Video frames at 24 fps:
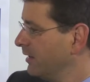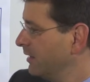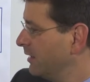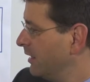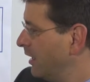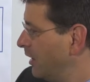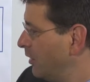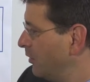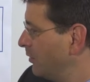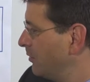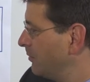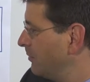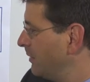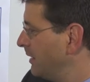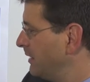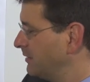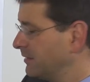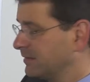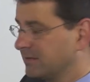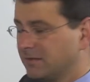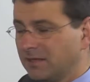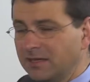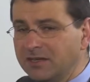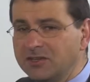Now, in
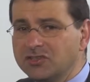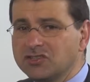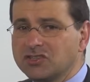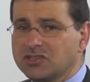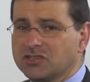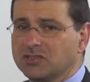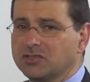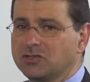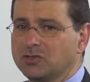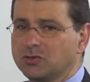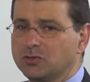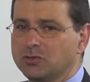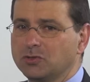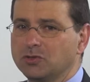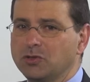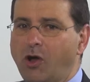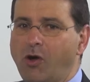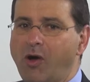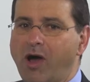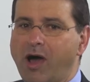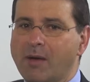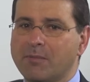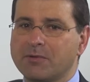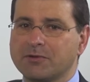distinction to no
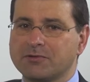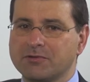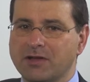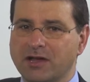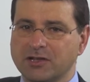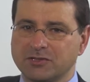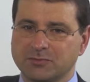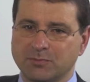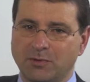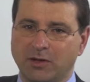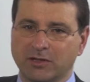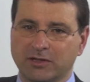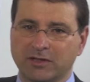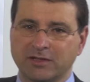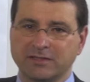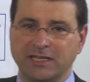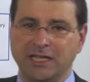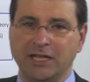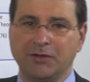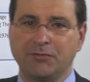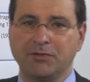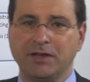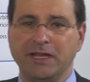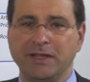arbitrage models,
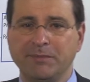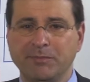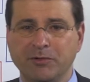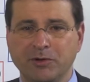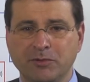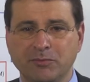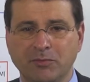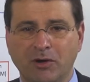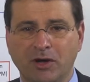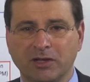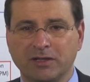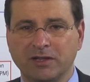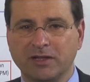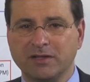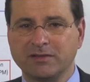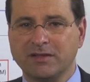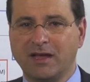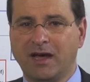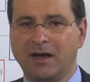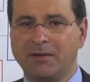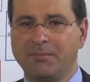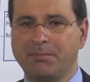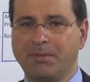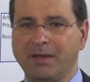equilibrium models
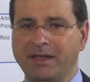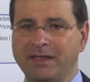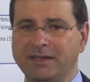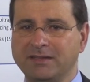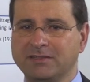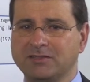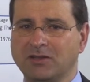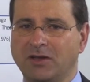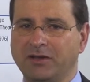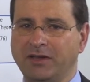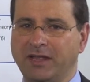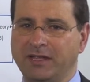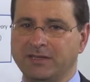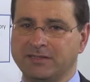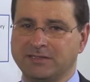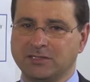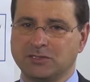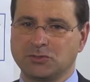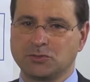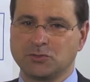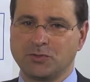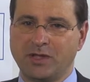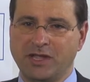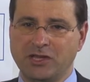are based on a
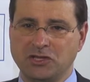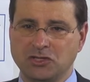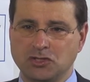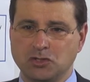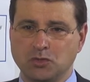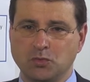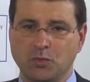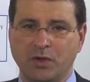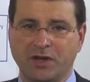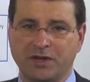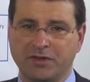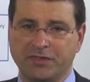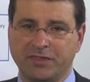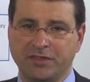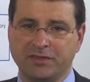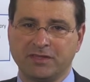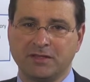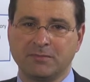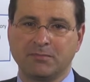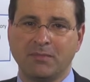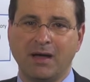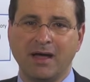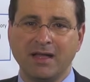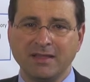situation where the
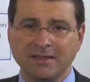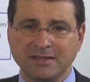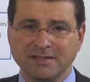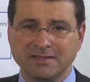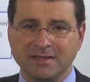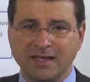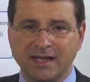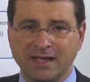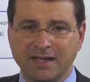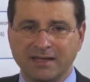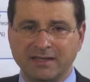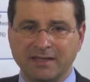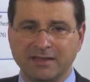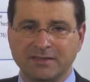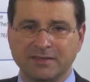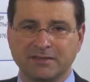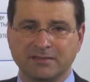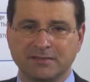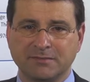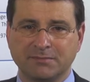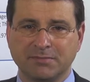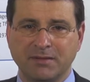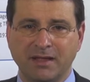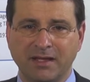demand side and the
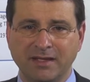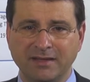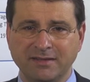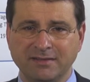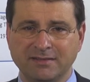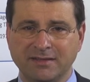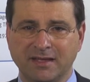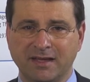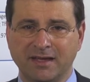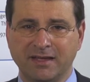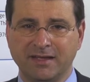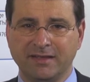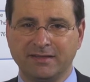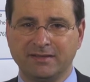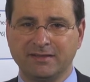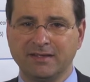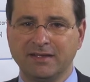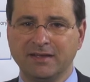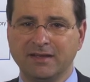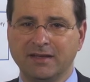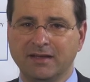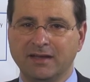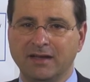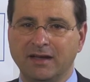supply side
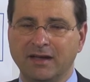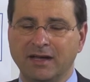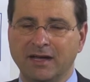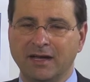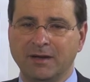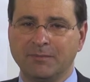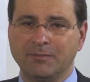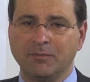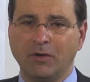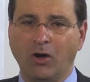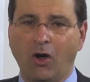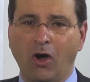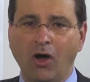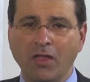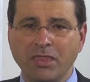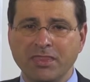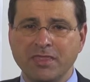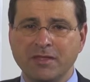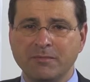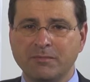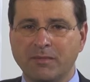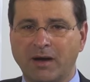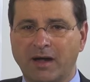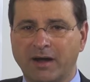on
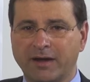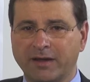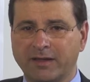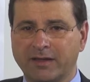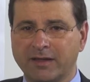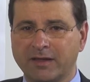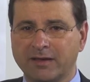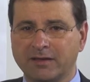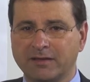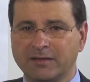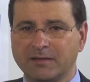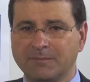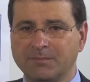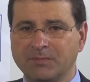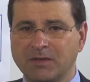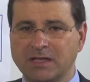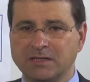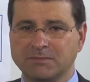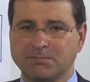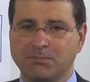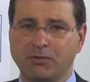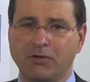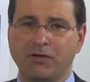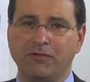the market
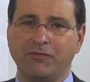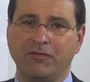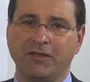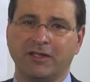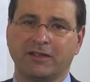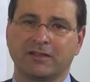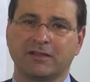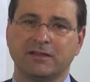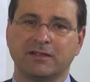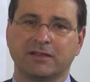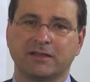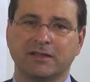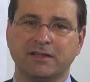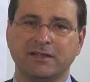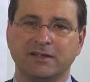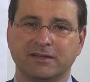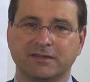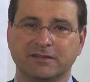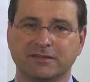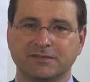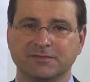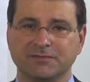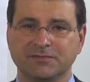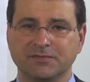is perfectly
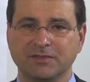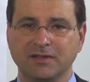cleared.